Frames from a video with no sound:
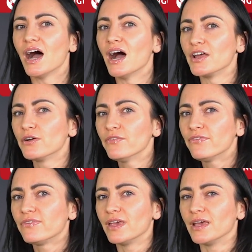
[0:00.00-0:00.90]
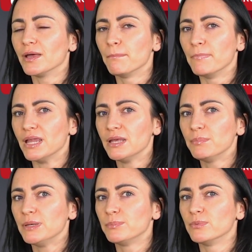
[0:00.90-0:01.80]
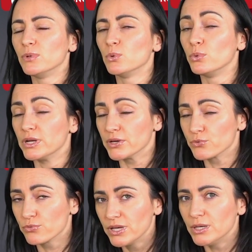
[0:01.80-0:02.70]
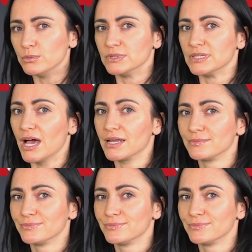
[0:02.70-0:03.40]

I don't think many people would agree with that.